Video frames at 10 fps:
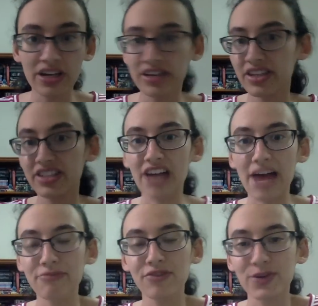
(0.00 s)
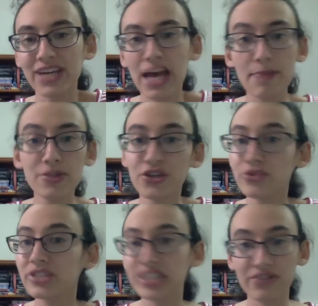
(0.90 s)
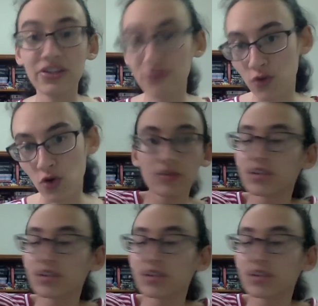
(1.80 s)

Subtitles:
This time reviewing episode 74.